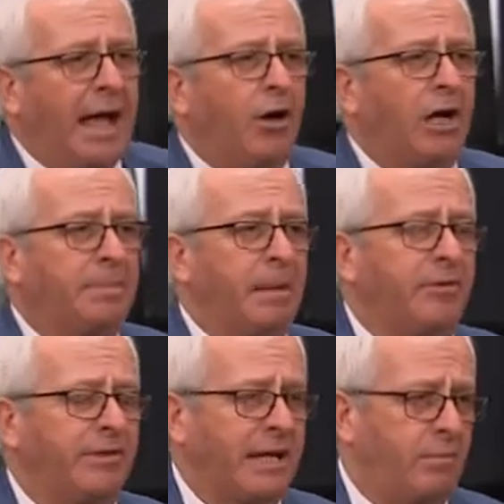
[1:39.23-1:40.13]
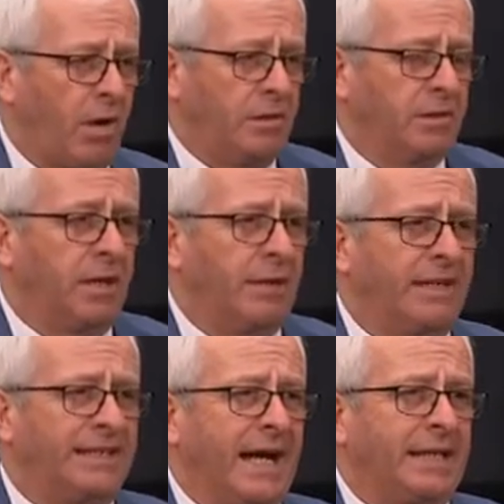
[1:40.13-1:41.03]
And all the people of Cahir want,
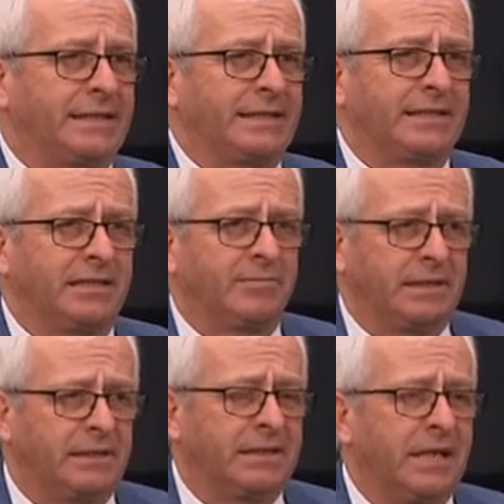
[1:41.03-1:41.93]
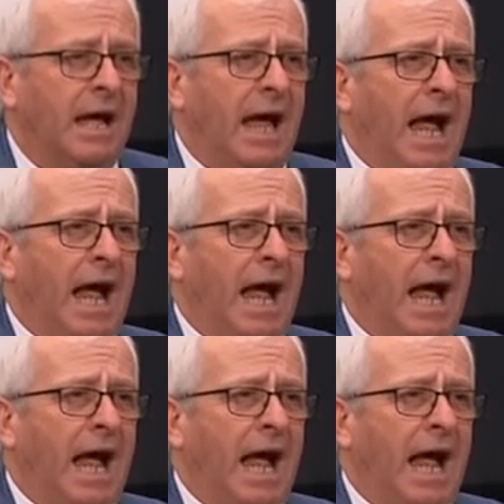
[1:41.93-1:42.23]
I want to thank the Sisters of Mercy